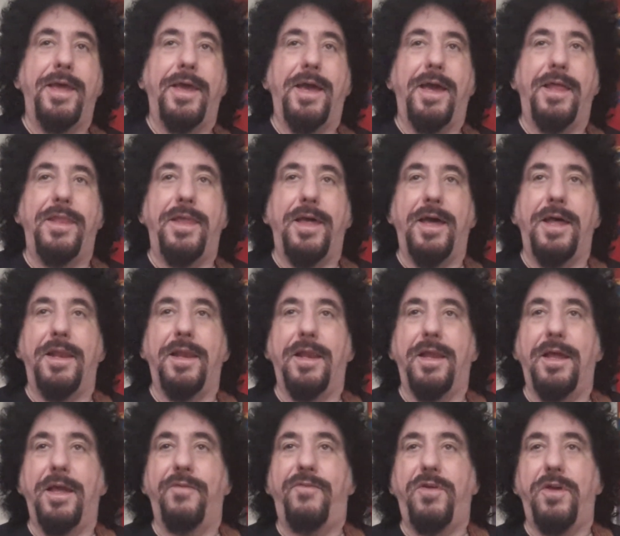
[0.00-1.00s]
And then
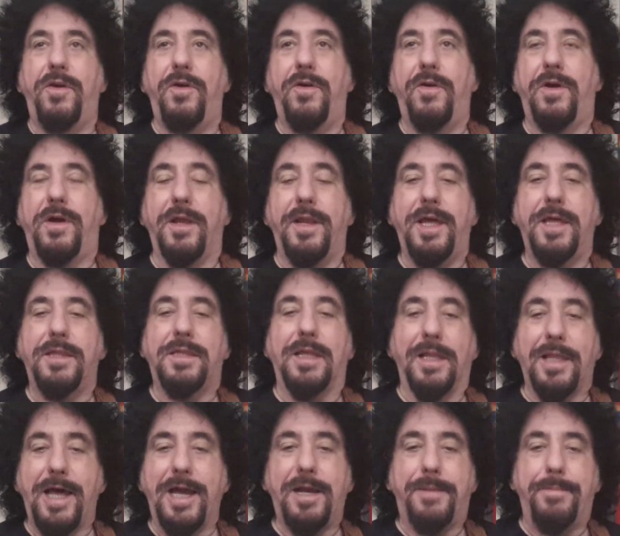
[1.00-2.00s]
if you could hit the
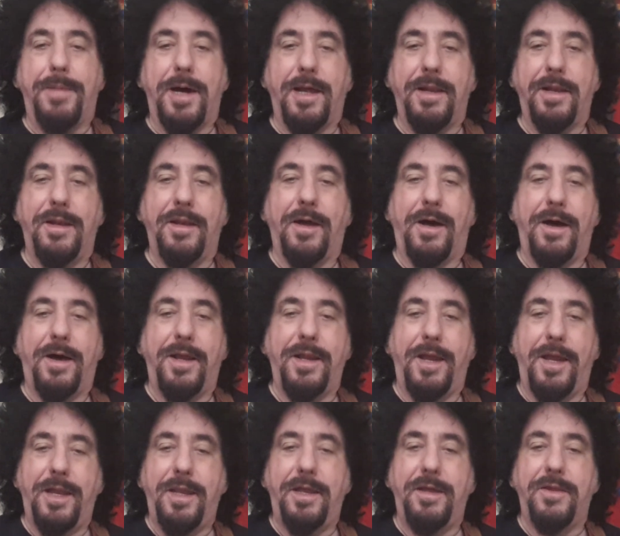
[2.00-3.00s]
like button on
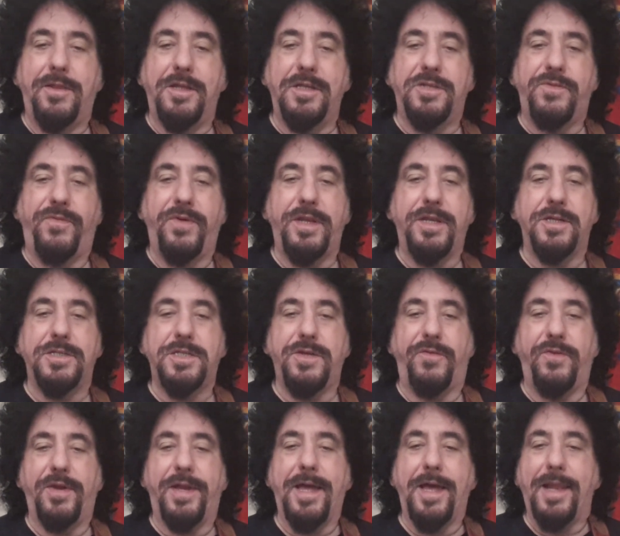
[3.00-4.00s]
any of these videos, if
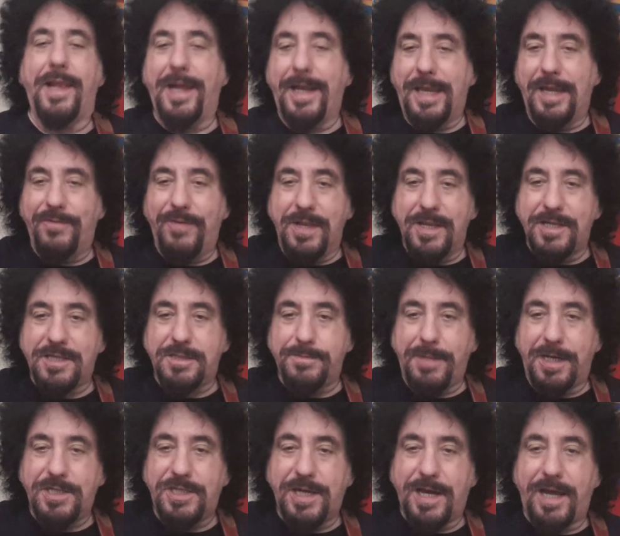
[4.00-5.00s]
you get like even this
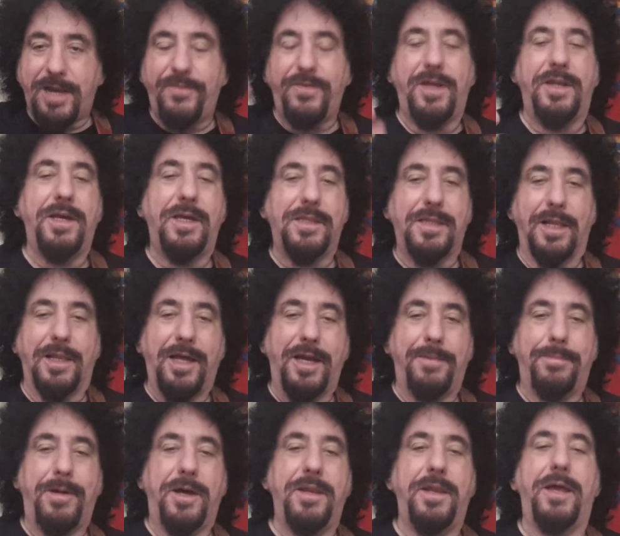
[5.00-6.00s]
much out of it, hit the
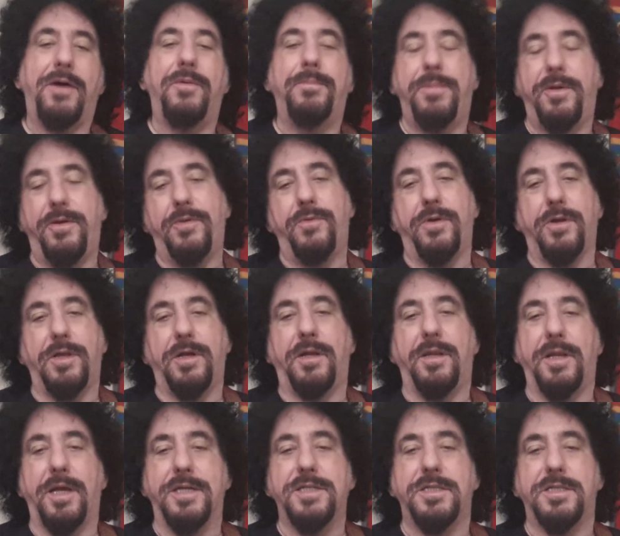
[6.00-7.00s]
like button. That would be a really
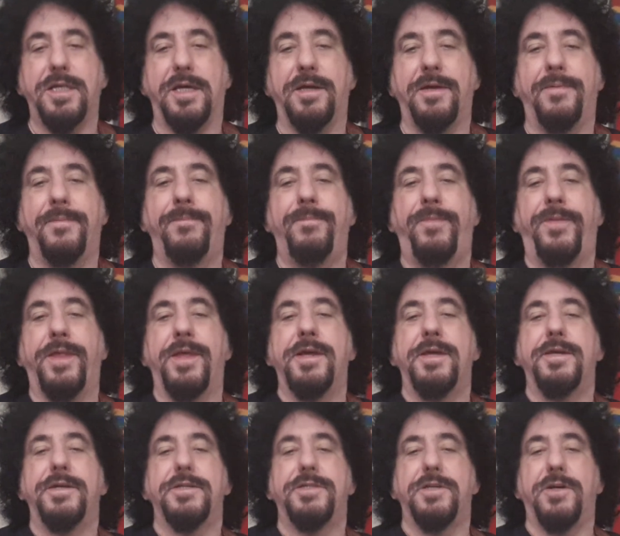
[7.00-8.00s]
nice thing.
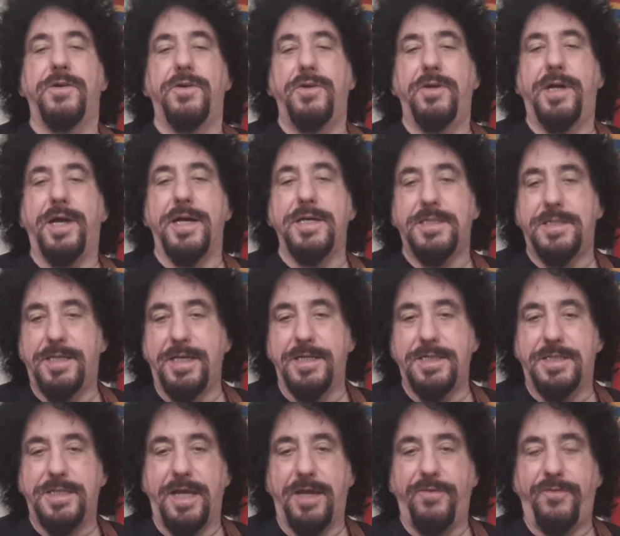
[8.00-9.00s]
So you guys stay
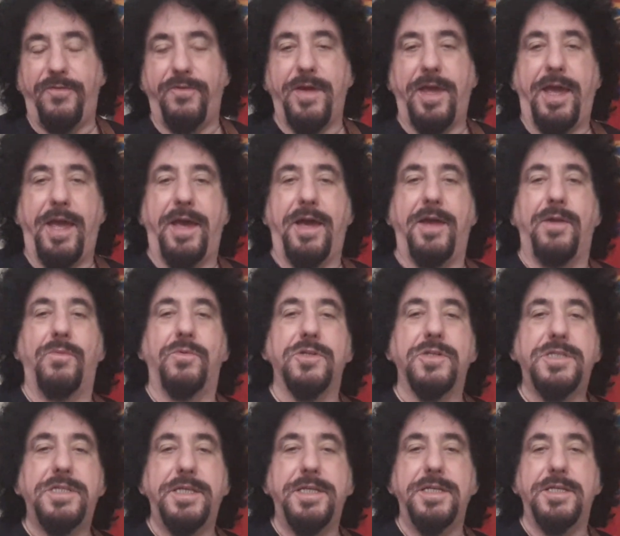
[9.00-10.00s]
safe, and we'll
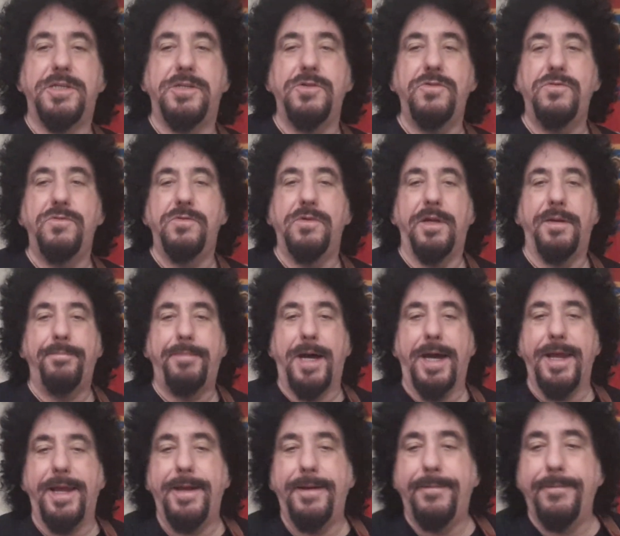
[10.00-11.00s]
see you soon. Bye.